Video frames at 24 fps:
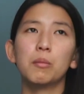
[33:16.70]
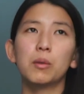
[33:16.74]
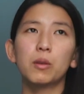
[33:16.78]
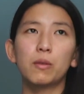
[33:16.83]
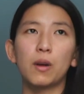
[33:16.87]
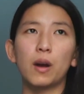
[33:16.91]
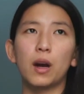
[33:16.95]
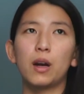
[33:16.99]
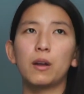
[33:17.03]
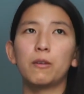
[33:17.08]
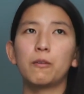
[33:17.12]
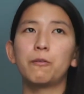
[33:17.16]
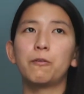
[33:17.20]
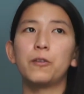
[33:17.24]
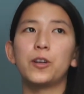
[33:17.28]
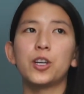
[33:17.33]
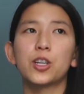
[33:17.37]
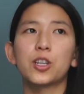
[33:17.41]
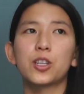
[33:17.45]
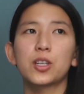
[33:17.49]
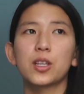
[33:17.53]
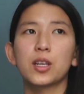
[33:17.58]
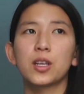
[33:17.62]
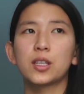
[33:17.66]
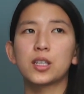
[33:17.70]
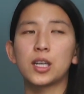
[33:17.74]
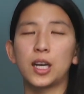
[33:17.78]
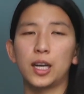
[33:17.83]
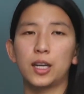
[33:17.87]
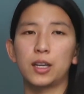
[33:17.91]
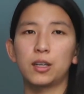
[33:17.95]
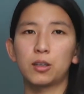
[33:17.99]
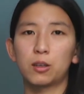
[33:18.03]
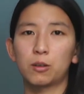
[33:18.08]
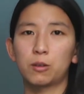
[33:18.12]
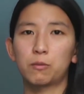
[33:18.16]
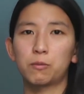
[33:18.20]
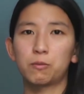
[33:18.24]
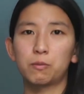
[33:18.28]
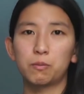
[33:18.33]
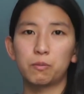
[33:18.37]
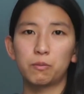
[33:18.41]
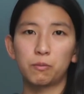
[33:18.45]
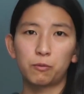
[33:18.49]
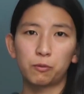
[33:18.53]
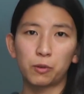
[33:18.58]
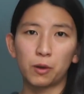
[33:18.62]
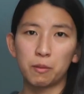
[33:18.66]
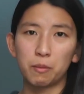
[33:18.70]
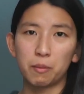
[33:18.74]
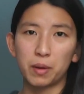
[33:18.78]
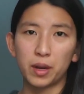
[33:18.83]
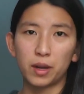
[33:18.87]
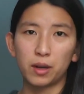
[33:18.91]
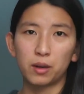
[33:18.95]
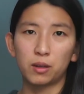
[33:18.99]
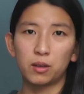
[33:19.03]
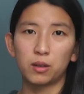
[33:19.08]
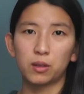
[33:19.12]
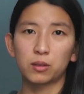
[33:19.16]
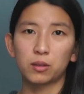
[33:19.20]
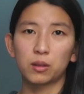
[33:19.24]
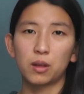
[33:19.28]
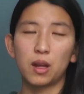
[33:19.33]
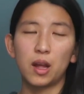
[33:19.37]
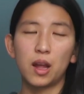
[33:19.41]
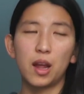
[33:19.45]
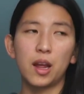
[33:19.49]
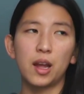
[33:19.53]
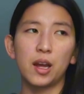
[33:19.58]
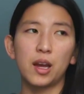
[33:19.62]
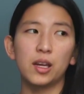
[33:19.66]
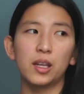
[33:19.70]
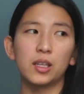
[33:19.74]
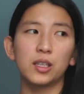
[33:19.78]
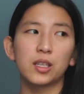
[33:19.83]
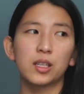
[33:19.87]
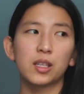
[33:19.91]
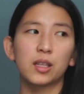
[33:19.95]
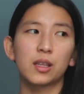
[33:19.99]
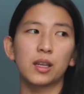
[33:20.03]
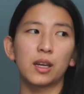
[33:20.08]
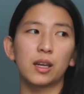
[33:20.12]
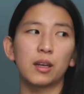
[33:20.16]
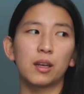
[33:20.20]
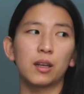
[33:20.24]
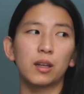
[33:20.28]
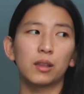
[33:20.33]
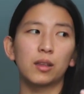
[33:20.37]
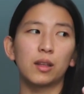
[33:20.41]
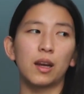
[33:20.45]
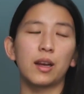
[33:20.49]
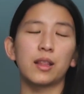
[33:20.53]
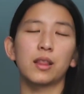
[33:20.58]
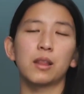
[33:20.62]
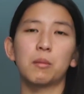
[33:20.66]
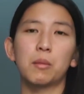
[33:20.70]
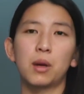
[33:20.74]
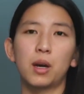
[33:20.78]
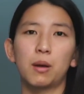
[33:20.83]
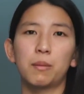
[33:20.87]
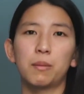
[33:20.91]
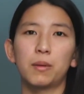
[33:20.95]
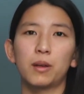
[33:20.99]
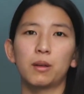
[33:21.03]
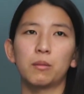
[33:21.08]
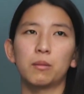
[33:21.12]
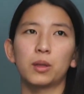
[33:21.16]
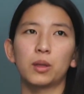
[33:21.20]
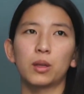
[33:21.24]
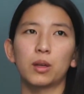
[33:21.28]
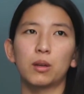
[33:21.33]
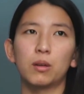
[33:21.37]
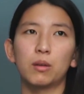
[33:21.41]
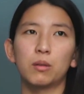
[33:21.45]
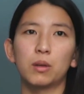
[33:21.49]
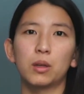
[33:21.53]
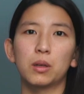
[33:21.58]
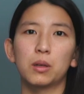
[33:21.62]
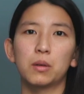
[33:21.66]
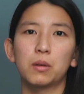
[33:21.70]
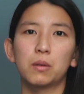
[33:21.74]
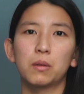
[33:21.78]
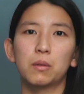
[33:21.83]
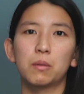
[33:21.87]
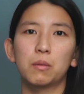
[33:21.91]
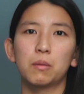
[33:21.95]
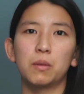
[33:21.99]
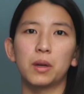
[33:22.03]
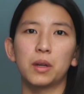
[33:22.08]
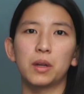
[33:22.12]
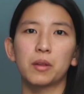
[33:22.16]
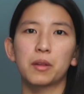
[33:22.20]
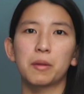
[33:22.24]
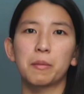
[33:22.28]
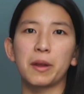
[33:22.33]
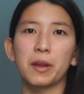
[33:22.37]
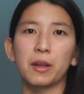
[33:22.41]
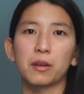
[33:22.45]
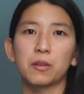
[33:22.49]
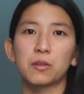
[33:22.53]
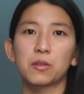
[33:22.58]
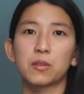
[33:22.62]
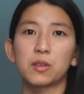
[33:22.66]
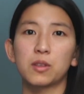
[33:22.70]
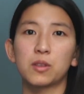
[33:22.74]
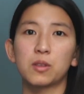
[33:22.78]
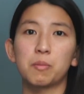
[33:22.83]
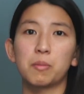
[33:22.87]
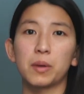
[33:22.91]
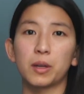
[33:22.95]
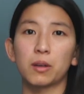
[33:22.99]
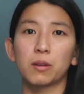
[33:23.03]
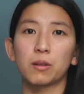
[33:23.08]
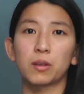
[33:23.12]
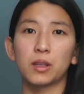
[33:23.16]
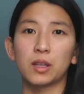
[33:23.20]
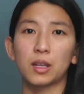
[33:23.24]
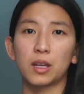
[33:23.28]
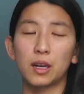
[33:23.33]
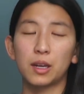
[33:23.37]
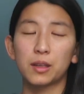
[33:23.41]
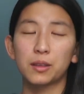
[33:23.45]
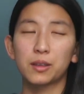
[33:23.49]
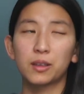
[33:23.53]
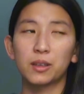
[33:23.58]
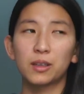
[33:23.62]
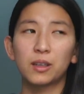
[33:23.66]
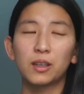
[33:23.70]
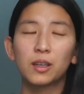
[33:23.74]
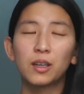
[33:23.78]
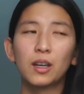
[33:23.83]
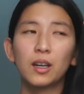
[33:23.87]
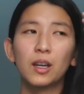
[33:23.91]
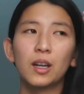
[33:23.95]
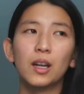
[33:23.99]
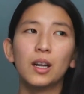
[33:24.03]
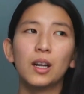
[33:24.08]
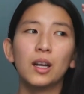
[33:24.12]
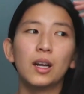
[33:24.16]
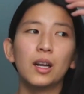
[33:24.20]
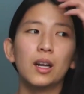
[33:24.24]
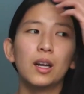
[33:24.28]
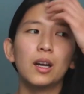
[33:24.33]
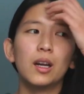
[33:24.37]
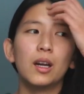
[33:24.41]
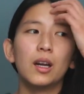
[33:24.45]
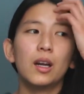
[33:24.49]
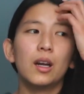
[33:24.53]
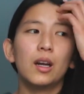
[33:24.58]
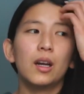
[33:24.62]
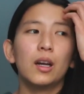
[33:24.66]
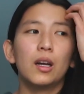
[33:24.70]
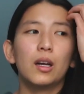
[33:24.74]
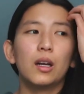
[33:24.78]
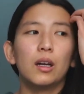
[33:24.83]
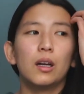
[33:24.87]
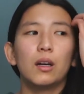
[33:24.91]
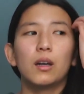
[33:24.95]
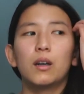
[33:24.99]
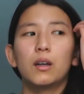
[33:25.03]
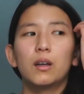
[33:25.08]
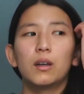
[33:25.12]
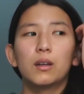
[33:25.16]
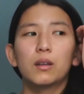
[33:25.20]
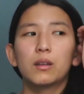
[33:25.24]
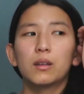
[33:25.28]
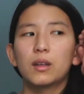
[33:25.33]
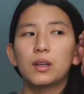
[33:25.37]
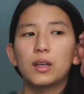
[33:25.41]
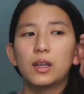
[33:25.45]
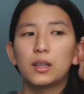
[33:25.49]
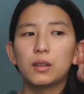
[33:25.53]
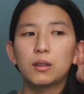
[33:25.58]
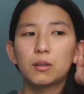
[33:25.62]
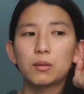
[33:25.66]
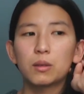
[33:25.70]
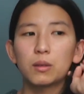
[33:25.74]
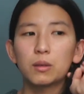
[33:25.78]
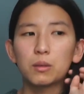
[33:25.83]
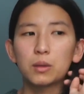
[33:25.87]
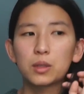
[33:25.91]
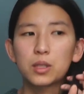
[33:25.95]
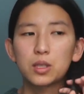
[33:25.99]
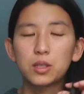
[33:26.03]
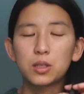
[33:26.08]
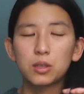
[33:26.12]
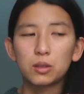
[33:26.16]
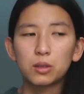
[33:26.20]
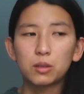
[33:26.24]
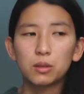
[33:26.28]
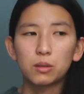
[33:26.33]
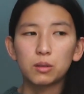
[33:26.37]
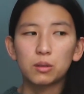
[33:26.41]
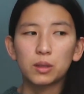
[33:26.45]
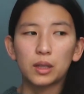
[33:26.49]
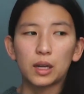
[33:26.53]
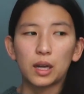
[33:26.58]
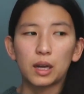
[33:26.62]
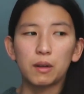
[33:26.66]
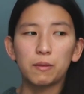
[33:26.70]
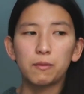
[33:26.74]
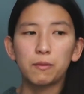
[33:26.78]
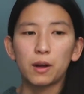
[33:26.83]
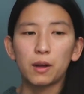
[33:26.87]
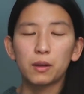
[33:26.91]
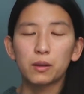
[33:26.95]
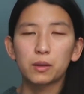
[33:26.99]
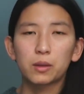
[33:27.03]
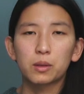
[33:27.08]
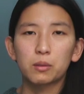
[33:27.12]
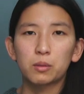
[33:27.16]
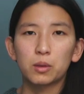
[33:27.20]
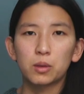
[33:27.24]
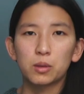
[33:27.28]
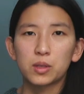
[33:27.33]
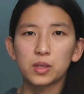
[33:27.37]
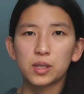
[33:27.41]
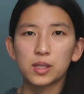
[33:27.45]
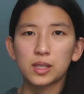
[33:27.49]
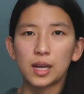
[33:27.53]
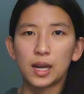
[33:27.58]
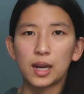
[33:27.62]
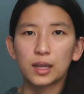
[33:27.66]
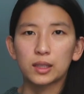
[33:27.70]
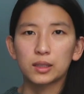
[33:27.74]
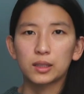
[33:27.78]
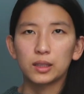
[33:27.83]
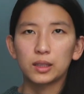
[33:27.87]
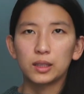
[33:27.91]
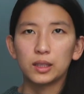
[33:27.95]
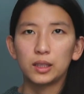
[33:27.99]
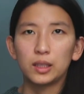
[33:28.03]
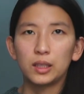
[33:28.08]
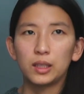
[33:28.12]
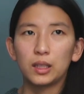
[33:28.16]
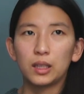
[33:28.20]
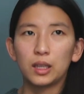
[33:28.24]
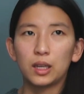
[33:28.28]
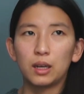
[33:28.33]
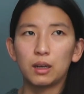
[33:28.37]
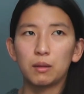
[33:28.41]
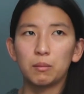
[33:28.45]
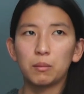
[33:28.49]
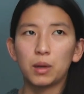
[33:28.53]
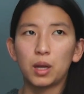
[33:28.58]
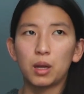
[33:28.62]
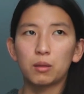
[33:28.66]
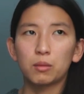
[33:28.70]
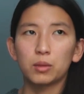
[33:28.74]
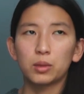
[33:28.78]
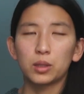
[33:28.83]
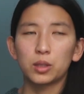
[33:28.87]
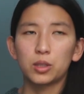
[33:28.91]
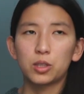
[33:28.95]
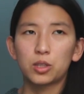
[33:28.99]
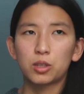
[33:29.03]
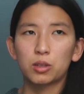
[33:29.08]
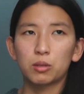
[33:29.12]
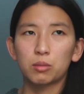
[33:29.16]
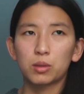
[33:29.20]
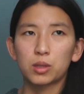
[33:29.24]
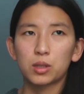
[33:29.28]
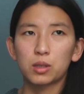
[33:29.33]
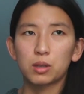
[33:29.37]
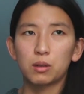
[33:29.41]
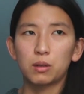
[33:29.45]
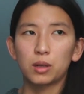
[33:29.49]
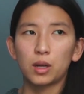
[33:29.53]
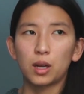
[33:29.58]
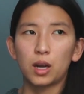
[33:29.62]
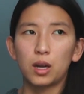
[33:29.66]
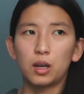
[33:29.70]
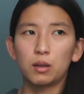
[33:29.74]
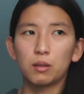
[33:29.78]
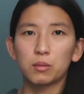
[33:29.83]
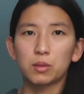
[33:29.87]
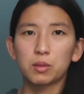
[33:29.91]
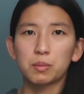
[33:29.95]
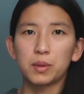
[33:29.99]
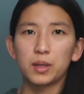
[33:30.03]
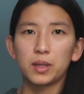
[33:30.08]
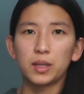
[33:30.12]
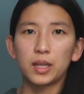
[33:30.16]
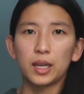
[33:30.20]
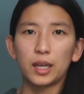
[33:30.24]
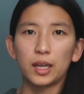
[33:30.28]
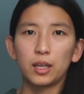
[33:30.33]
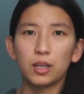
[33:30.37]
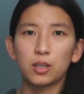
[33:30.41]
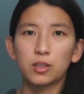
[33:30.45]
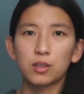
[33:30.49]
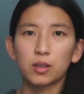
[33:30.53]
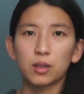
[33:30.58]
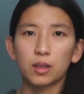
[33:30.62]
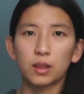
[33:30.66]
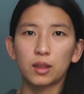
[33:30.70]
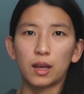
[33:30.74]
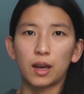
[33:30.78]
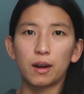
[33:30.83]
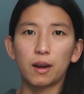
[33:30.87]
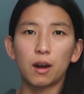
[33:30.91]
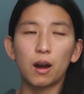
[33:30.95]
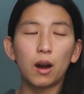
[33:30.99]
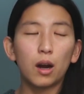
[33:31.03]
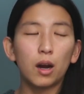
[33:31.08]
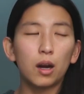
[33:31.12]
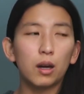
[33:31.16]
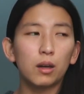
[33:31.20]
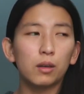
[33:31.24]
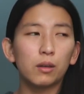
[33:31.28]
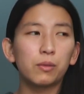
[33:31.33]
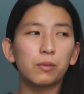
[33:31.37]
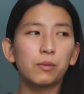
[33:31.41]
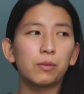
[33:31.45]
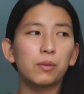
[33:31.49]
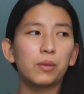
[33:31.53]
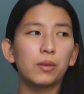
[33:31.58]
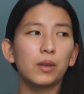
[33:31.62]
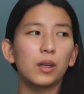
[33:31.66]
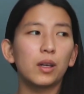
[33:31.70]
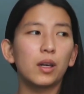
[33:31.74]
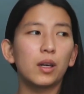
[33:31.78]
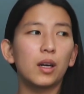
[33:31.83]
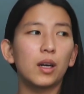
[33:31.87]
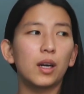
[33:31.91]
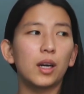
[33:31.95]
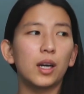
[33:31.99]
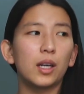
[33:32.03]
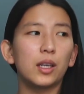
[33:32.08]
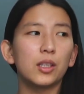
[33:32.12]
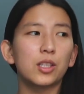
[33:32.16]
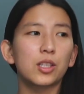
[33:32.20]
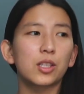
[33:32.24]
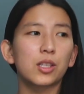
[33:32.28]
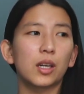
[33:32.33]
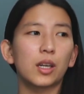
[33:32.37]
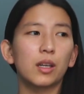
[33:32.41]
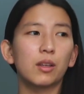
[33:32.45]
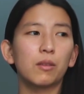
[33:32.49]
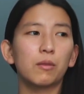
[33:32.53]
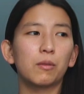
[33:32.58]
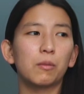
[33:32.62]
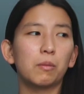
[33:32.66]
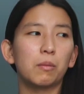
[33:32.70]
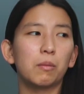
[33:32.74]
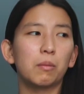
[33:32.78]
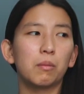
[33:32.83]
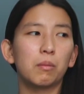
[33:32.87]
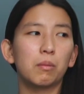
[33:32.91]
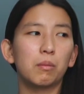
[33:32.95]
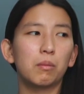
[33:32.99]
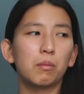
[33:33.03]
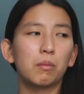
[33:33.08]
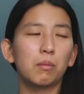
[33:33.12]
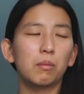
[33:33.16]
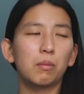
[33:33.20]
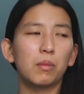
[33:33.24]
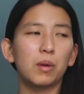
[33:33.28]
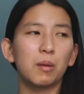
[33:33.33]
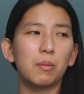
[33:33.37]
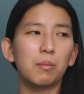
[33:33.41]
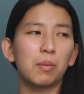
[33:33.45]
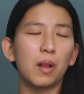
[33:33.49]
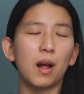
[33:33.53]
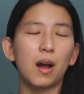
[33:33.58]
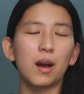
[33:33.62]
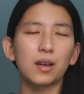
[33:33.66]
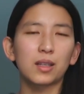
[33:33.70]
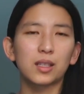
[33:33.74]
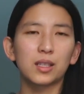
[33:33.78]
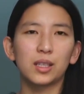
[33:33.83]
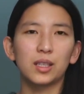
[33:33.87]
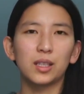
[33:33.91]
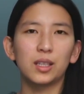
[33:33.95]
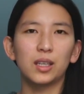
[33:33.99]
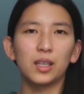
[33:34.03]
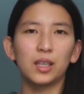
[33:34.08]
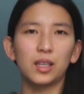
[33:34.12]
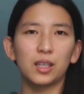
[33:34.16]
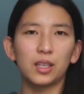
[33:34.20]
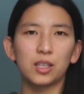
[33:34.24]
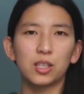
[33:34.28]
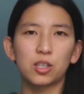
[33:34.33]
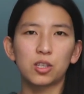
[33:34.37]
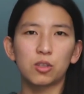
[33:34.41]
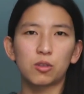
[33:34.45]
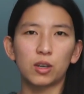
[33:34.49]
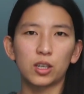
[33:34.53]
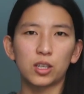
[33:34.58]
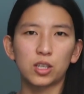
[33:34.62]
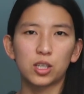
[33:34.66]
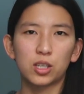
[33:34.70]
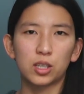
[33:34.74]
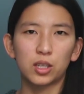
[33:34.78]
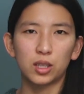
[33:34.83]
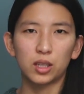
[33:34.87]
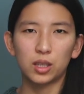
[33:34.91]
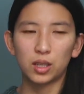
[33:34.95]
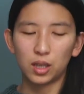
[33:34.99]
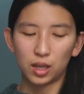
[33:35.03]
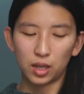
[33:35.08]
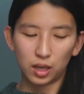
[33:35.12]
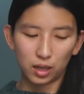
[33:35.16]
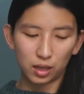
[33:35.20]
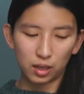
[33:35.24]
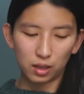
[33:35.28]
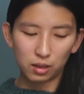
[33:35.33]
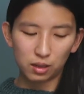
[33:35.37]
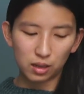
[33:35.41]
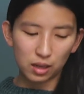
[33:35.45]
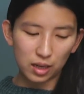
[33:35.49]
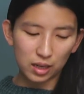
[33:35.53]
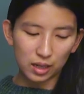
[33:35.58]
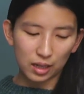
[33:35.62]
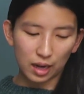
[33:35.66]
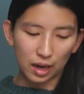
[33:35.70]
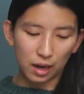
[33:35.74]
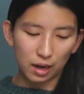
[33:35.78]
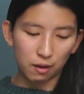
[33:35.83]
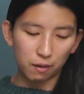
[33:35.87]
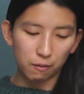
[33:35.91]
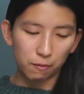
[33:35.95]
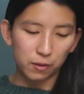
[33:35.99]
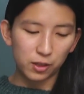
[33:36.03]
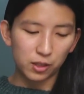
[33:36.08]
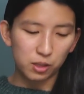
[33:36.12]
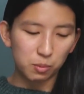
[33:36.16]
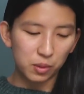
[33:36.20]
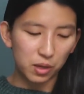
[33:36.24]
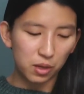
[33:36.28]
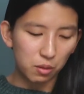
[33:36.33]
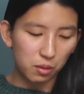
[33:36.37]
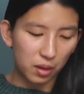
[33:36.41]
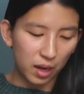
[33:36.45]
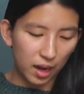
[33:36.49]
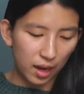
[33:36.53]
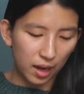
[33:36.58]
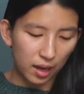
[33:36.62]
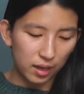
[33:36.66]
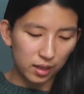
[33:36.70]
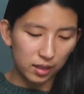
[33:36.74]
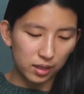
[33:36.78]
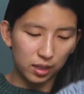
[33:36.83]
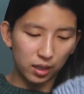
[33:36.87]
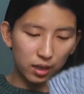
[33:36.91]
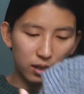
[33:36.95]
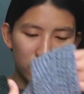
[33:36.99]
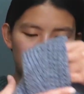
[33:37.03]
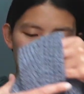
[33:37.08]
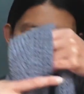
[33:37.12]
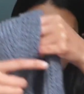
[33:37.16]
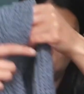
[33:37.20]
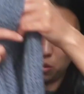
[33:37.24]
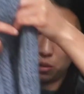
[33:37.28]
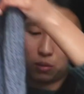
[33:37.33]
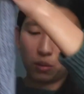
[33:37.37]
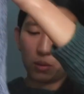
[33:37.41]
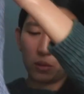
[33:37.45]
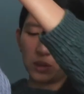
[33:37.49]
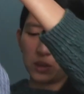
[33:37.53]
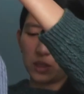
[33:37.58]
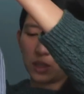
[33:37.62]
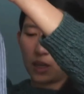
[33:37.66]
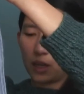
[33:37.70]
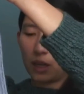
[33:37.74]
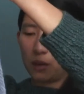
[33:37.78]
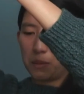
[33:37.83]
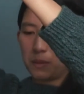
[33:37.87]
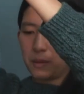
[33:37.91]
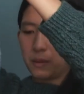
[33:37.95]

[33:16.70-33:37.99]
on, finish the entire front panel, and then line them up. And I'm like, oh no, one of the panels is bigger than the other. I don't know what to do. Like, I follow the rows exactly. I'm not really sure what's going on. Was my gauge like that off? I just I blocked it and I stretched it, and it kind of fits, but you can tell when you hold it up